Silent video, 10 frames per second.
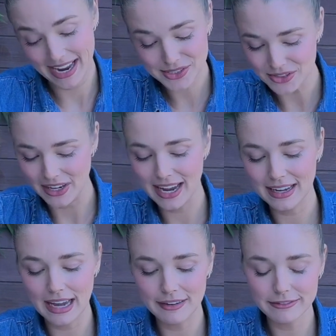do.
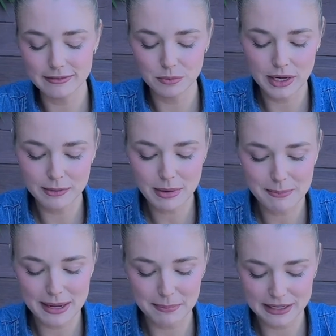One of my
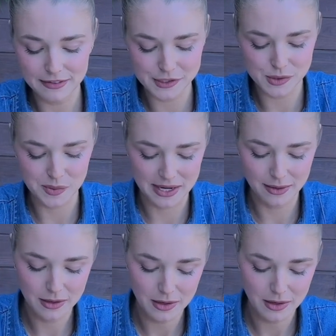pet peeves is when